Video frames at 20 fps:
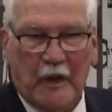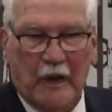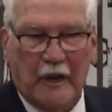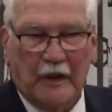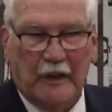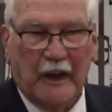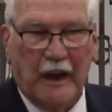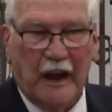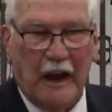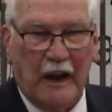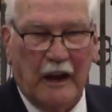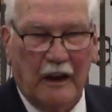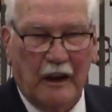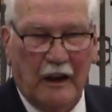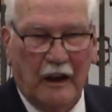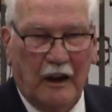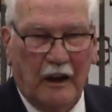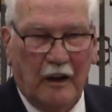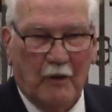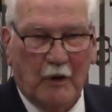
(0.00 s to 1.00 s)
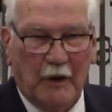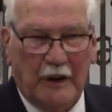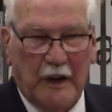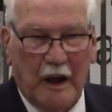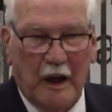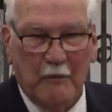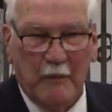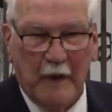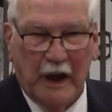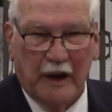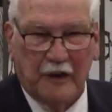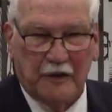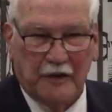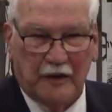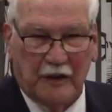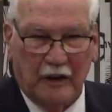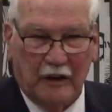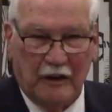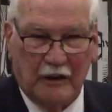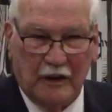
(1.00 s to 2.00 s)
they when they mix
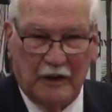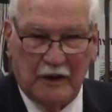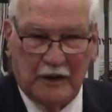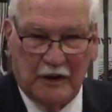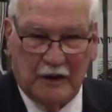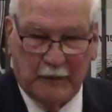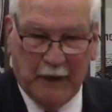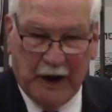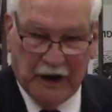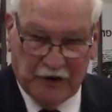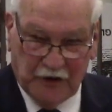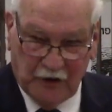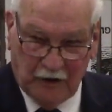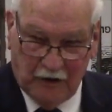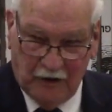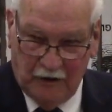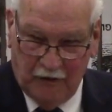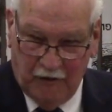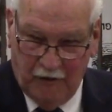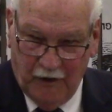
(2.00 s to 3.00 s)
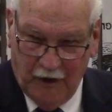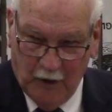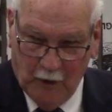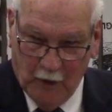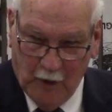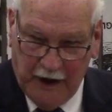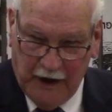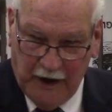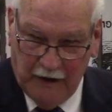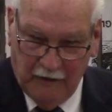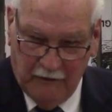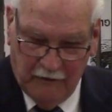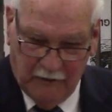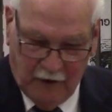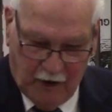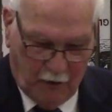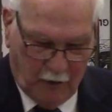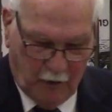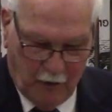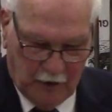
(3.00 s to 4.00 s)
the special wheat
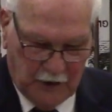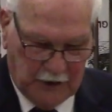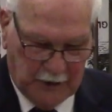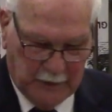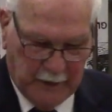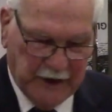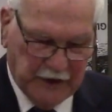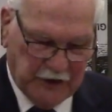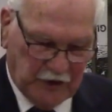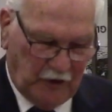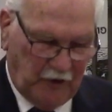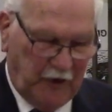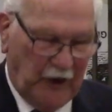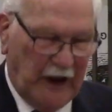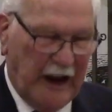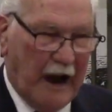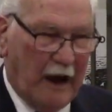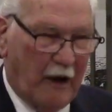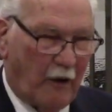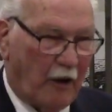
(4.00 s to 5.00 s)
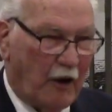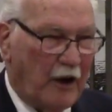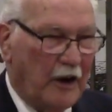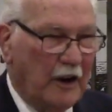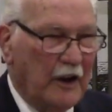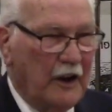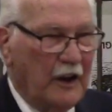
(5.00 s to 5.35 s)
or special flour